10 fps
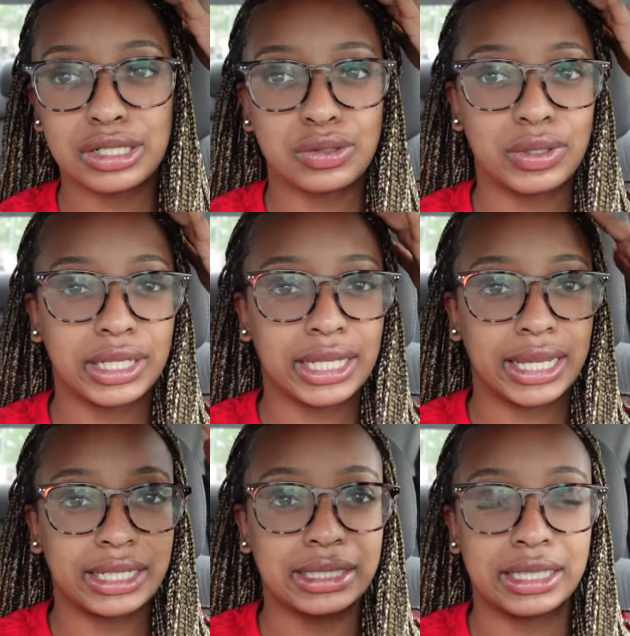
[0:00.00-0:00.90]

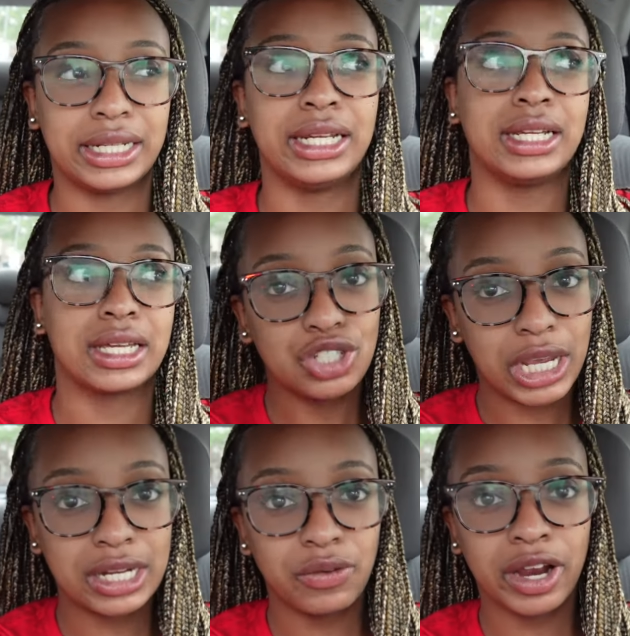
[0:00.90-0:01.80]
student-led clinic in
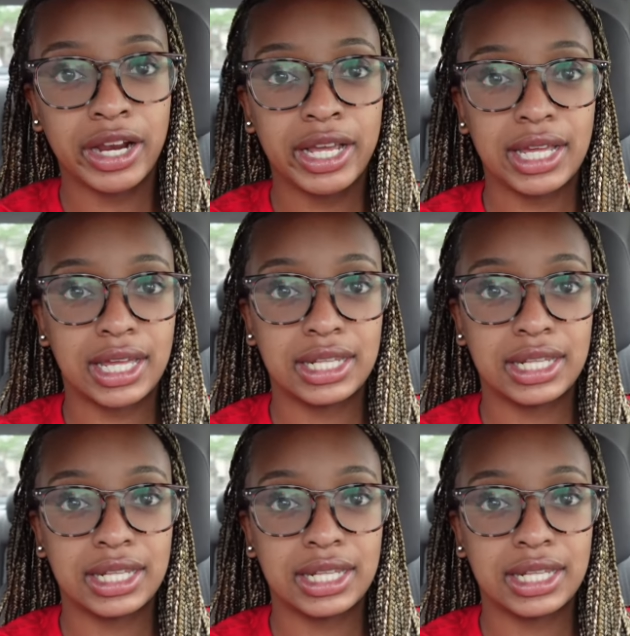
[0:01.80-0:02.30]
January,